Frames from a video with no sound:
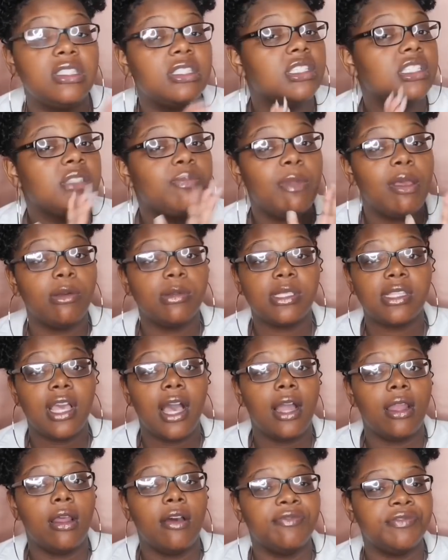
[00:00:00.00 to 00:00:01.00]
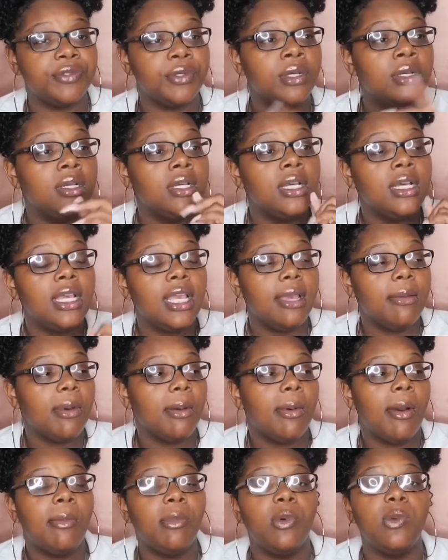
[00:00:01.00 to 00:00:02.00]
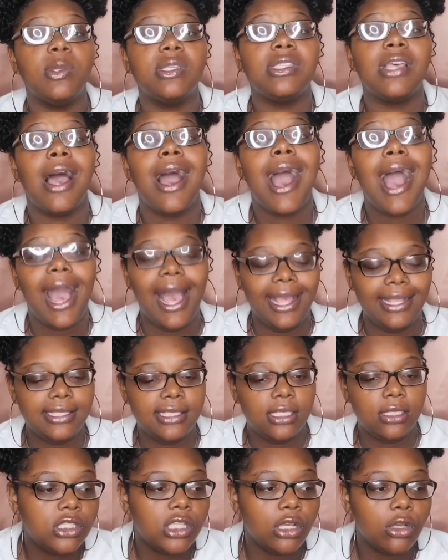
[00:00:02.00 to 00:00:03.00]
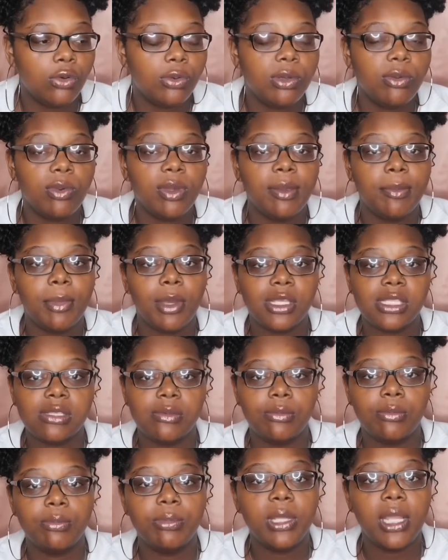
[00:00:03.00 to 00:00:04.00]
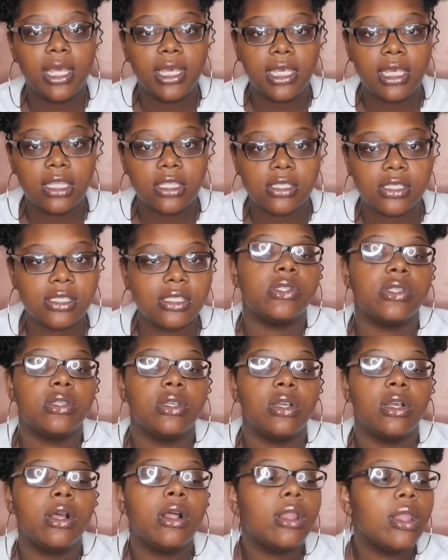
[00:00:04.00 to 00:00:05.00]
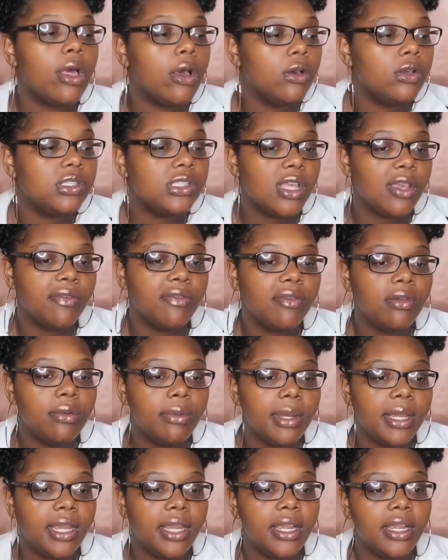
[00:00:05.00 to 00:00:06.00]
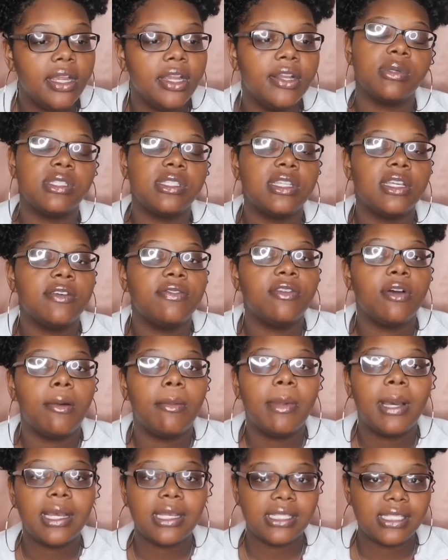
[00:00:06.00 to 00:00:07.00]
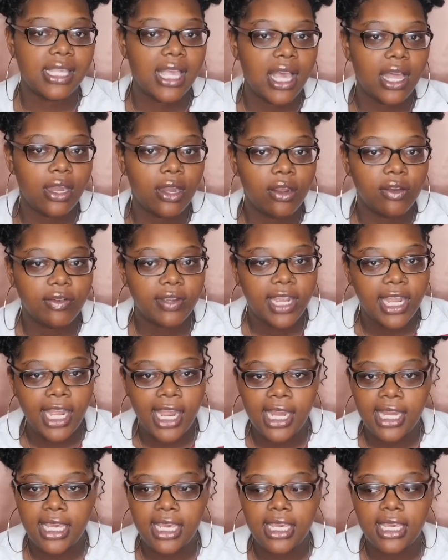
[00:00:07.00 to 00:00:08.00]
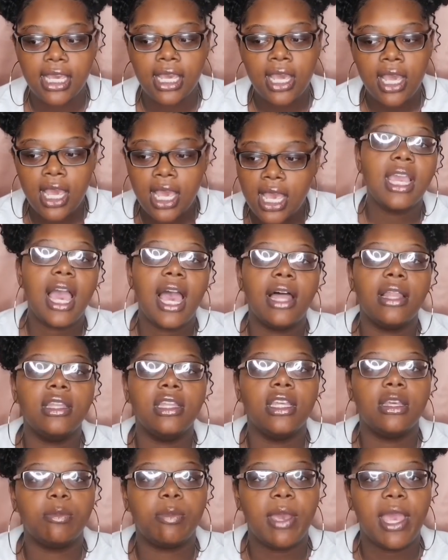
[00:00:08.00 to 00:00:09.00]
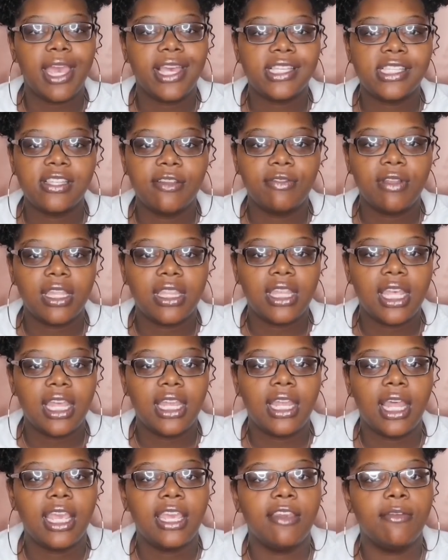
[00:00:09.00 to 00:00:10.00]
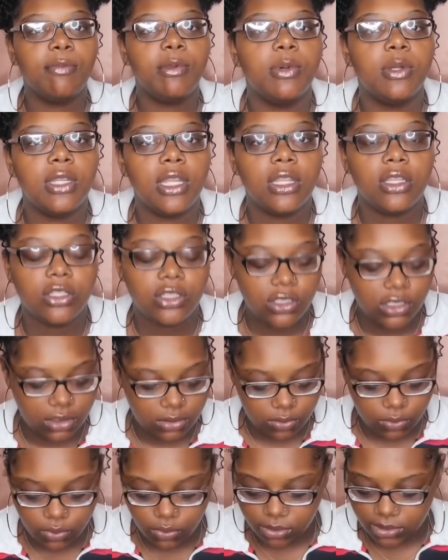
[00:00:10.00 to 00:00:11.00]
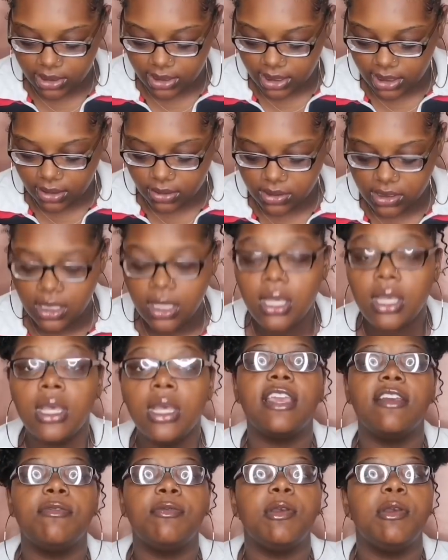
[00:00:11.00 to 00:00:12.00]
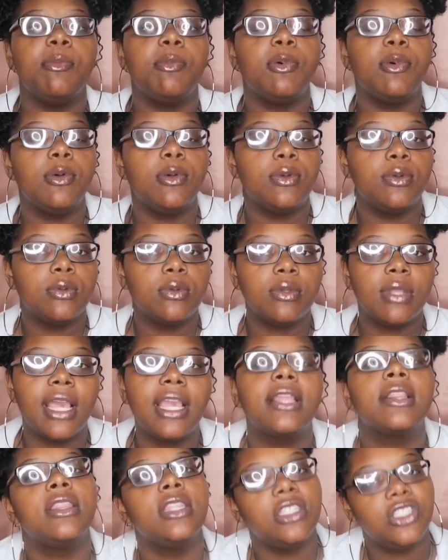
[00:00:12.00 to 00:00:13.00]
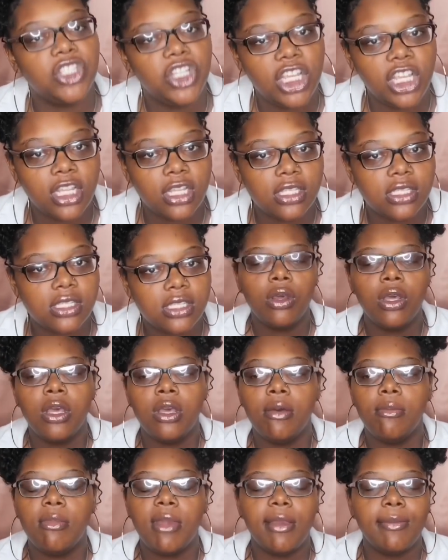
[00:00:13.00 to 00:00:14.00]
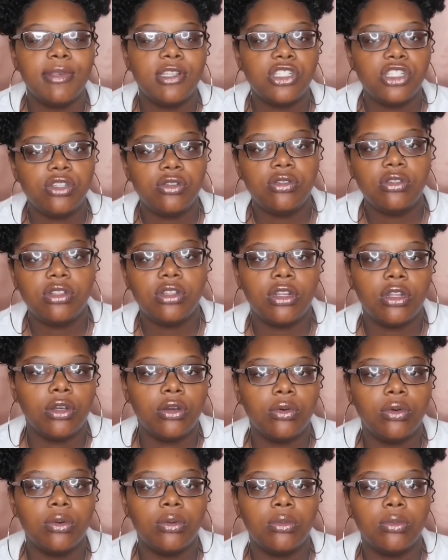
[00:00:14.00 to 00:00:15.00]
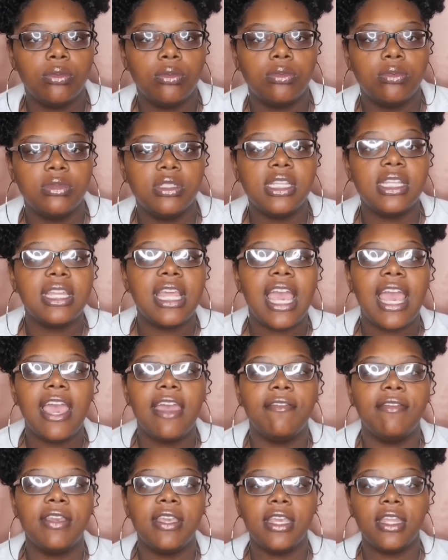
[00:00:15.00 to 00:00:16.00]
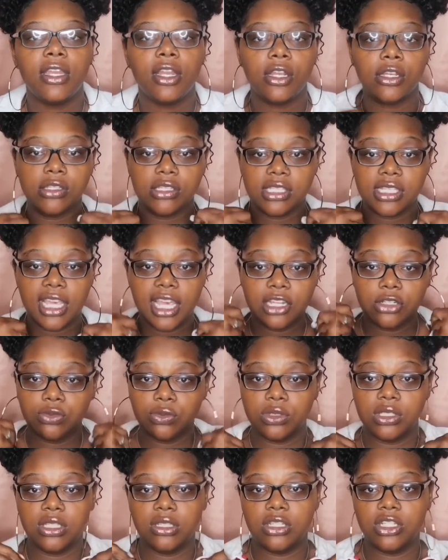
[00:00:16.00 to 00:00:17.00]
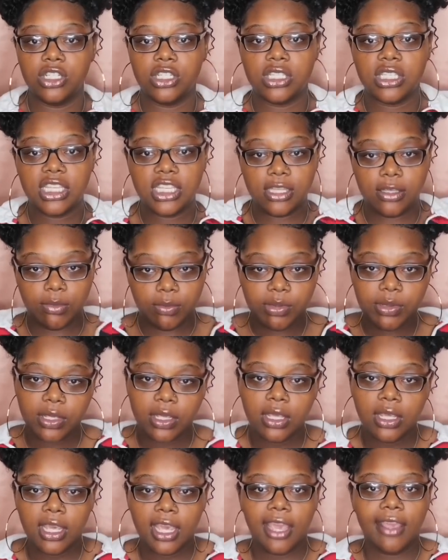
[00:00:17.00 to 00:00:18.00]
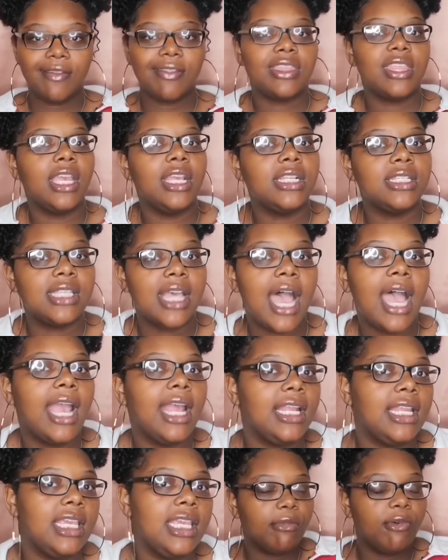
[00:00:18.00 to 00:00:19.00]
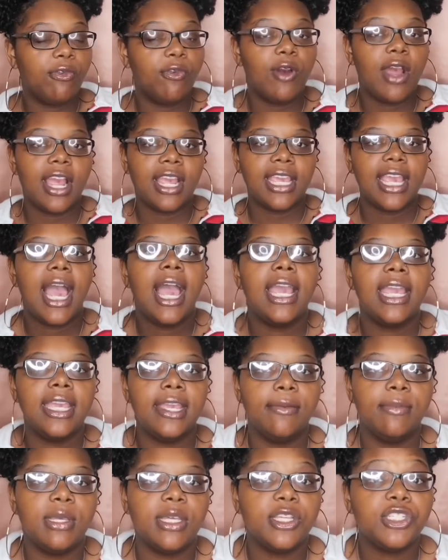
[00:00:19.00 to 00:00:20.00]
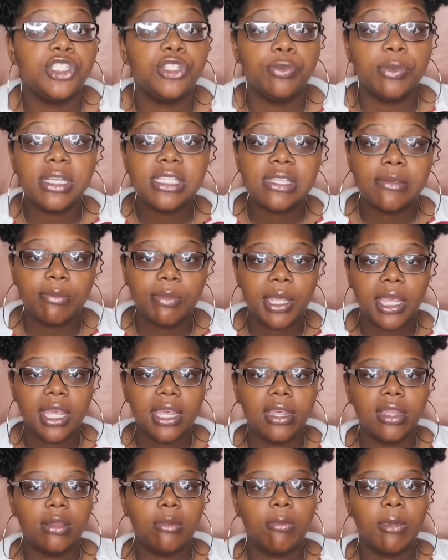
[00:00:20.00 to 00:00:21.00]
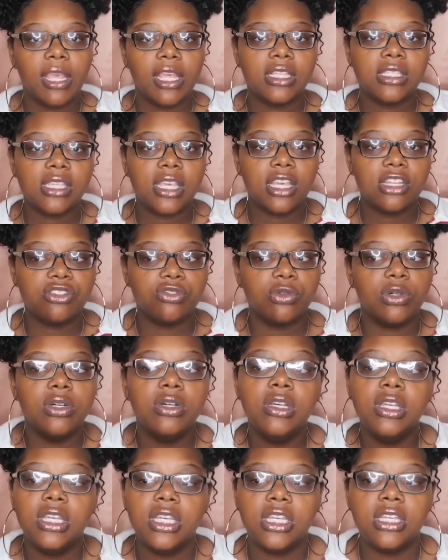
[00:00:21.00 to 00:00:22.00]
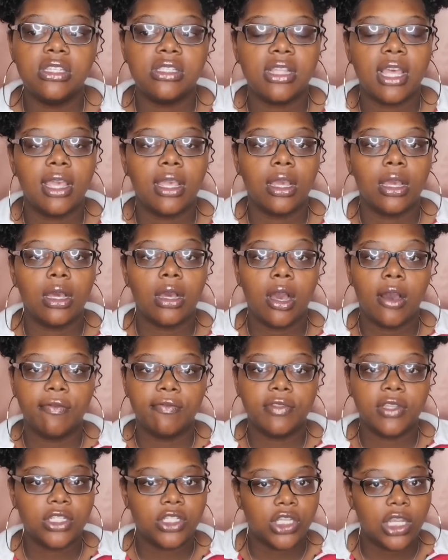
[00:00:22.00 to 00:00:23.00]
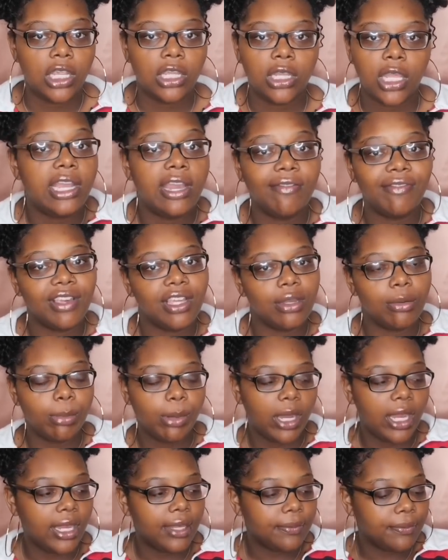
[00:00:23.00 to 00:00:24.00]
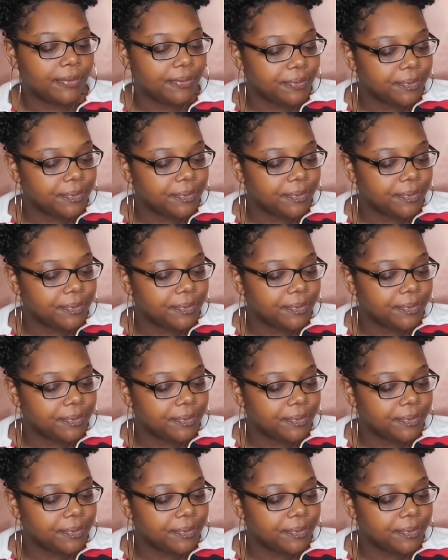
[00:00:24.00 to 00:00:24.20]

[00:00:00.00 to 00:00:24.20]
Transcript: The smell was god awful. And my mama was hot. So we went and bought some plugins. Clothes everywhere, stuff on my side already. I look past stuff like that and I give people another my nails. Give people like the chance. Maybe she, you know, didn't have it in her schedule to just keep everything tidy before I got here, because she wasn't band and the band schedule is like off the chain. We never get a break.